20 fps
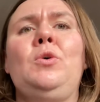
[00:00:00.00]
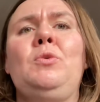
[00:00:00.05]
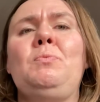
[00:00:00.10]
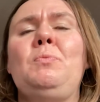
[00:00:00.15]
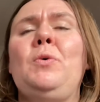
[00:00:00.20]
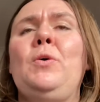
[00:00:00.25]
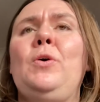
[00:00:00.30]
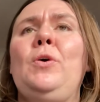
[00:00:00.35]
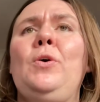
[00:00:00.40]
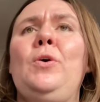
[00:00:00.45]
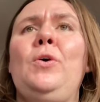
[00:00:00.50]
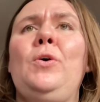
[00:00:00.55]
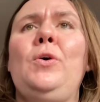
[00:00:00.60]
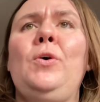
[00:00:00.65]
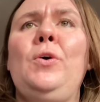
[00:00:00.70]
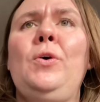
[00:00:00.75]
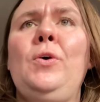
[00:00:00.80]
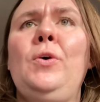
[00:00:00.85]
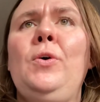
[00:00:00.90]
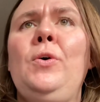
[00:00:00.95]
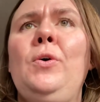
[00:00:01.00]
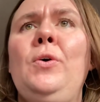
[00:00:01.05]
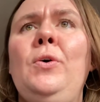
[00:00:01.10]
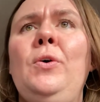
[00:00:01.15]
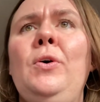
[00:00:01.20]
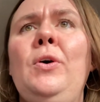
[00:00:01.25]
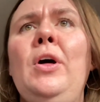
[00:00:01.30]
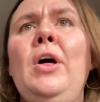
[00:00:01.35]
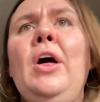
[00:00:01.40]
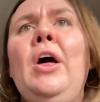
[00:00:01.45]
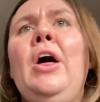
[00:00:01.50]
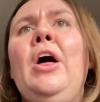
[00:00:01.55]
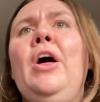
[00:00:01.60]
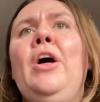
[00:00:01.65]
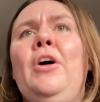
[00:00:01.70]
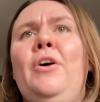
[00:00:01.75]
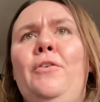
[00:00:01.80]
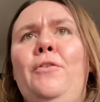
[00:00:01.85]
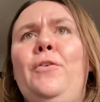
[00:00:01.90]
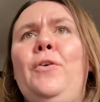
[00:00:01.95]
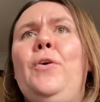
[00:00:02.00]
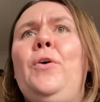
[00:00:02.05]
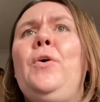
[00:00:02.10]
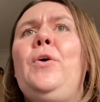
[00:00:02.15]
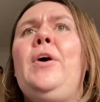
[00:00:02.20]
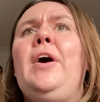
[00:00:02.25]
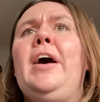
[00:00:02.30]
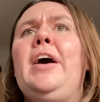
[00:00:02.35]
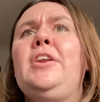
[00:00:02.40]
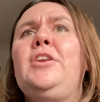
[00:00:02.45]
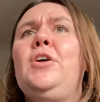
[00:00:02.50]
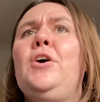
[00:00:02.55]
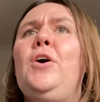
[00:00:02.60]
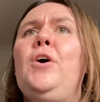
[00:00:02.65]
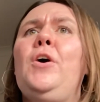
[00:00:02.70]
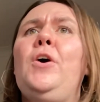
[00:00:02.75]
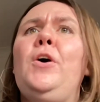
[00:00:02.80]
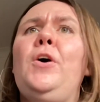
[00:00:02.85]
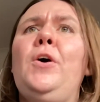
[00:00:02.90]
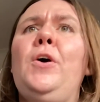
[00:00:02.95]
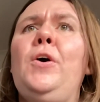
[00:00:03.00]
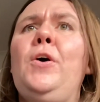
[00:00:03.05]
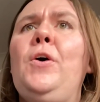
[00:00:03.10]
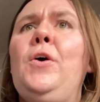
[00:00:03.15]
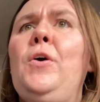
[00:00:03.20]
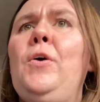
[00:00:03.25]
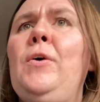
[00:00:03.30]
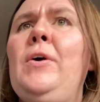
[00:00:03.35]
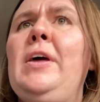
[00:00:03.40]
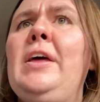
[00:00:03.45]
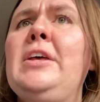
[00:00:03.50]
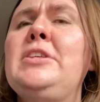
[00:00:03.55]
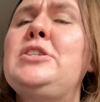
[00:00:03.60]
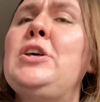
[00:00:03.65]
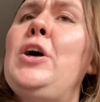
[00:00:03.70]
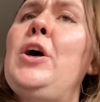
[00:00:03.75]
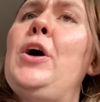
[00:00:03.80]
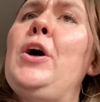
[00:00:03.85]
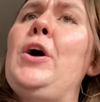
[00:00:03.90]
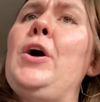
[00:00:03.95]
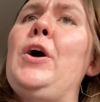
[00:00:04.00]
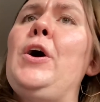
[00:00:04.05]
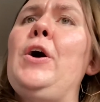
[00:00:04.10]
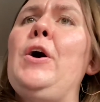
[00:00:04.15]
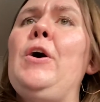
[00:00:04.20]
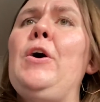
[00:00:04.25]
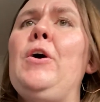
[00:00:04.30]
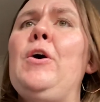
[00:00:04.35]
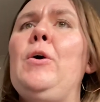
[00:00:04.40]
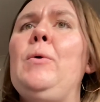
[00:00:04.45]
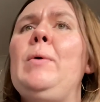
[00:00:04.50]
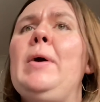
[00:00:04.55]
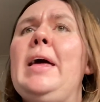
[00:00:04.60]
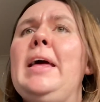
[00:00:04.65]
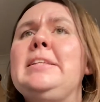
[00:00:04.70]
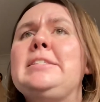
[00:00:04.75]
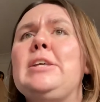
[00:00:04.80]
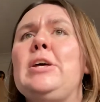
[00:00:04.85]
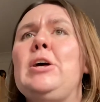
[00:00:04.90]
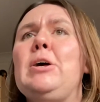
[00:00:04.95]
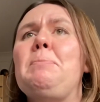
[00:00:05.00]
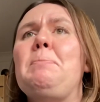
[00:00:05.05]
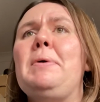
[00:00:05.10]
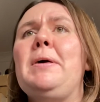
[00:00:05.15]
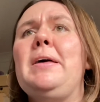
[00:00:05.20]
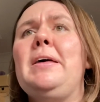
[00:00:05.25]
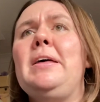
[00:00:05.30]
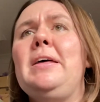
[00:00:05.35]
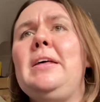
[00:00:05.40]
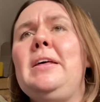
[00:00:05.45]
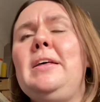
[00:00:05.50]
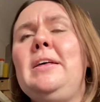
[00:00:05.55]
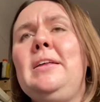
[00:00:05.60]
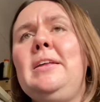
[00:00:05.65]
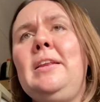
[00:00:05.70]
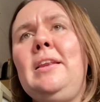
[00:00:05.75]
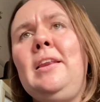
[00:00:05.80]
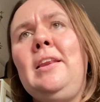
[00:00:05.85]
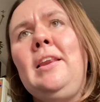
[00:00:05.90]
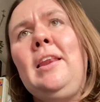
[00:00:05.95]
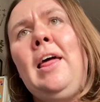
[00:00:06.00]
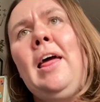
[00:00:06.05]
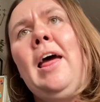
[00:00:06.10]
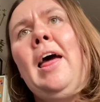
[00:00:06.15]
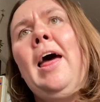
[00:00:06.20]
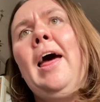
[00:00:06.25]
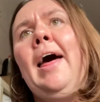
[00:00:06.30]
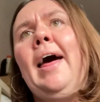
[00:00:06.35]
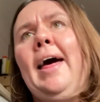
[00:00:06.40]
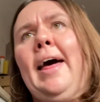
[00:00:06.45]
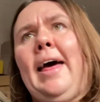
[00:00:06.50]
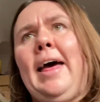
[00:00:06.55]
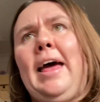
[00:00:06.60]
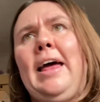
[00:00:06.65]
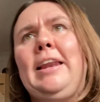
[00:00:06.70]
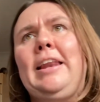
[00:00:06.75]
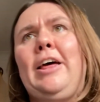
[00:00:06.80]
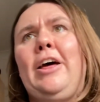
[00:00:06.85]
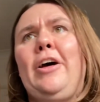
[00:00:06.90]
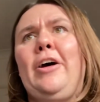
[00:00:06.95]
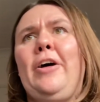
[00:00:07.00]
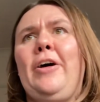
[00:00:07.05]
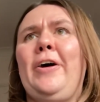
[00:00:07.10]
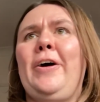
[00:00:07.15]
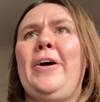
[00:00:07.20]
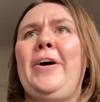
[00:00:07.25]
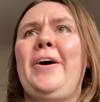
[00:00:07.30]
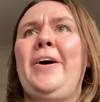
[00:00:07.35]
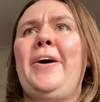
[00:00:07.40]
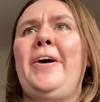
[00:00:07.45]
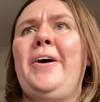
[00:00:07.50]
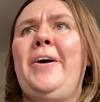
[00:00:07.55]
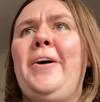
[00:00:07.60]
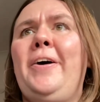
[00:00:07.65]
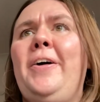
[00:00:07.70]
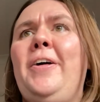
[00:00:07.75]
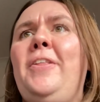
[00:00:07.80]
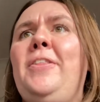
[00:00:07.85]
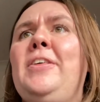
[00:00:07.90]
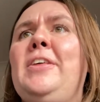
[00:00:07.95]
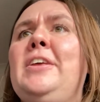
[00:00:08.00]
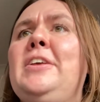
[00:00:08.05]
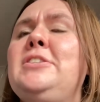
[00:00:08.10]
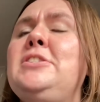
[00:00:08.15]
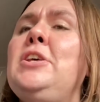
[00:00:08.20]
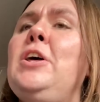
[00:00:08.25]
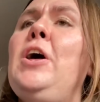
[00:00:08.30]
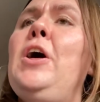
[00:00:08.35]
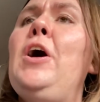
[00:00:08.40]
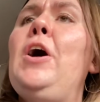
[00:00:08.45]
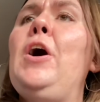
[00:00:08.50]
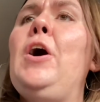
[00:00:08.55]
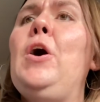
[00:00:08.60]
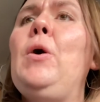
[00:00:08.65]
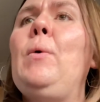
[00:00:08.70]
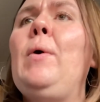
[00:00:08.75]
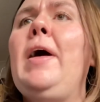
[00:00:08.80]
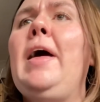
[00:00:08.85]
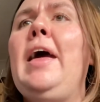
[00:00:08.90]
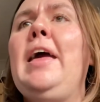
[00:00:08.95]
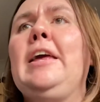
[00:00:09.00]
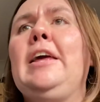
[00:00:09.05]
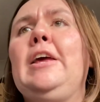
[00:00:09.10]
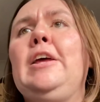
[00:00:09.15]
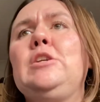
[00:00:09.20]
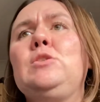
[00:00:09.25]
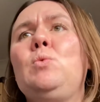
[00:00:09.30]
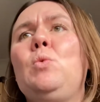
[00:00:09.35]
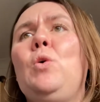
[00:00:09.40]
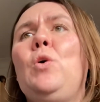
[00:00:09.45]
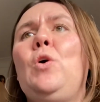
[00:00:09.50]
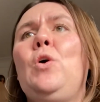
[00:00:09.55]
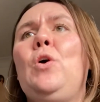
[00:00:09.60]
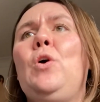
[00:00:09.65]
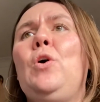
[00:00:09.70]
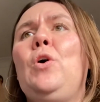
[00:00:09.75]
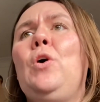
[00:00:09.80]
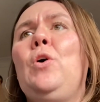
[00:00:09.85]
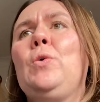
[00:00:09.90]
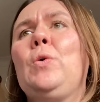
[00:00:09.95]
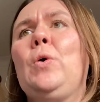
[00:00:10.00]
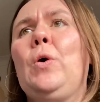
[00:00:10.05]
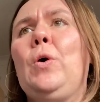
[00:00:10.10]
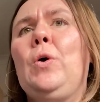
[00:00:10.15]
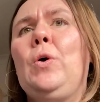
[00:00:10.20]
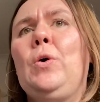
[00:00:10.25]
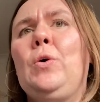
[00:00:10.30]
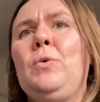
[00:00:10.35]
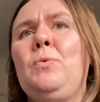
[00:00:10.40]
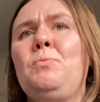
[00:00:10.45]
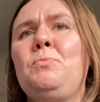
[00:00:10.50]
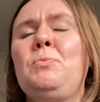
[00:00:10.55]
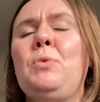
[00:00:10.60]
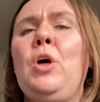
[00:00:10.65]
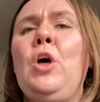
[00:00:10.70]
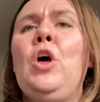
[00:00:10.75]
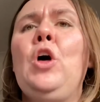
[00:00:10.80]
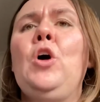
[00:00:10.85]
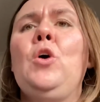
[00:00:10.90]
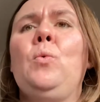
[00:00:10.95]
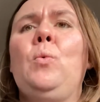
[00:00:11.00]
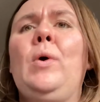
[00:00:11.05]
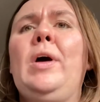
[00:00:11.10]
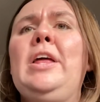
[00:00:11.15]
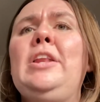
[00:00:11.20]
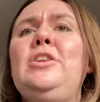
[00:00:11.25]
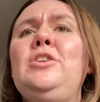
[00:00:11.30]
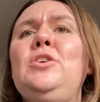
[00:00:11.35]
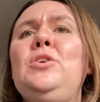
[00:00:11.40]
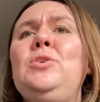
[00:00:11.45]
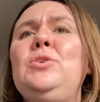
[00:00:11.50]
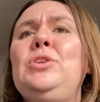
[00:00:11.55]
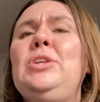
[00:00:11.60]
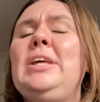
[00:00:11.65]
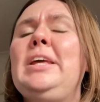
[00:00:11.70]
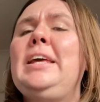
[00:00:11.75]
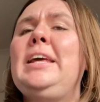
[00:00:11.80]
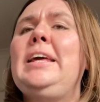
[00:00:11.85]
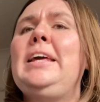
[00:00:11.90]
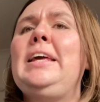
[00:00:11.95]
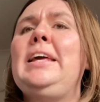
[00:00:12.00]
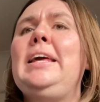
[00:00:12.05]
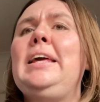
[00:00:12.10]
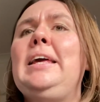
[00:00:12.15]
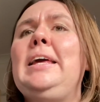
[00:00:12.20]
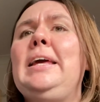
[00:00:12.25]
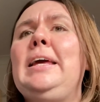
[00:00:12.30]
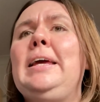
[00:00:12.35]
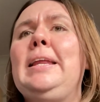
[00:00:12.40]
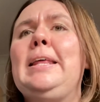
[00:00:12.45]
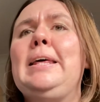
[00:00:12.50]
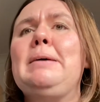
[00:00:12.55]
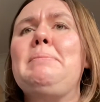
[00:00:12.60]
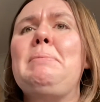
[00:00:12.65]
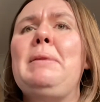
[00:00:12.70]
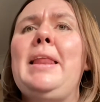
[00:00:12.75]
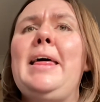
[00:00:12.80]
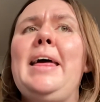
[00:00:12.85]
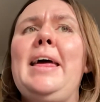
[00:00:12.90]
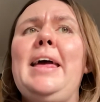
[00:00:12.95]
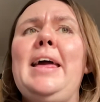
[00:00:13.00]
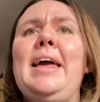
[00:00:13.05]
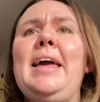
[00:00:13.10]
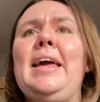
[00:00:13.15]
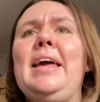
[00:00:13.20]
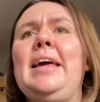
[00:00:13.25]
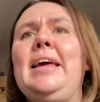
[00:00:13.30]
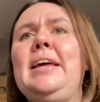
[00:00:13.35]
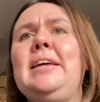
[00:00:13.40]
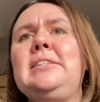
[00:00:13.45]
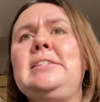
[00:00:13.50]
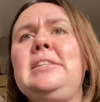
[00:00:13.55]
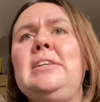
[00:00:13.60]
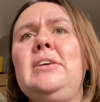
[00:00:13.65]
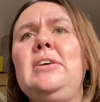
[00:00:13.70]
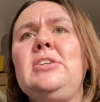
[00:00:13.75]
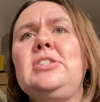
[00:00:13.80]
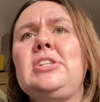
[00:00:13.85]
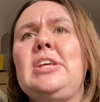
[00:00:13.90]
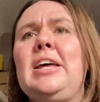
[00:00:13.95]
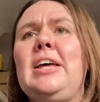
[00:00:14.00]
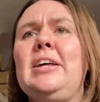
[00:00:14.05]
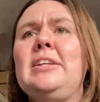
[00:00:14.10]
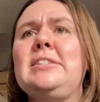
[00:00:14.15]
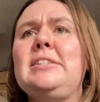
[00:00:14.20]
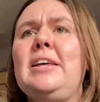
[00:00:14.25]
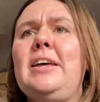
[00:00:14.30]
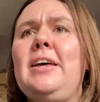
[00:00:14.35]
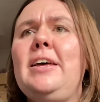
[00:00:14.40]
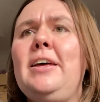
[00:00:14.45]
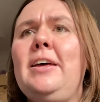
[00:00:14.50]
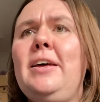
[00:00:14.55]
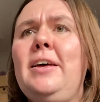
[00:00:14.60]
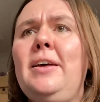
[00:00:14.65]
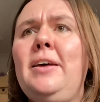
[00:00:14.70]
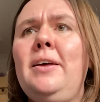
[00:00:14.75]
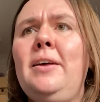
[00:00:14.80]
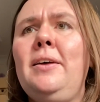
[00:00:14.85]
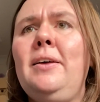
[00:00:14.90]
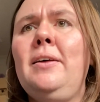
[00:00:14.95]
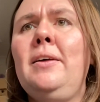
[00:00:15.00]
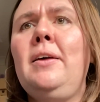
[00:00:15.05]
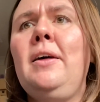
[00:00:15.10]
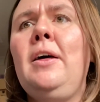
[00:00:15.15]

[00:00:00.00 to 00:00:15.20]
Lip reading: more, for our door is always open and our hearth is always warm. When you need a place to shelter,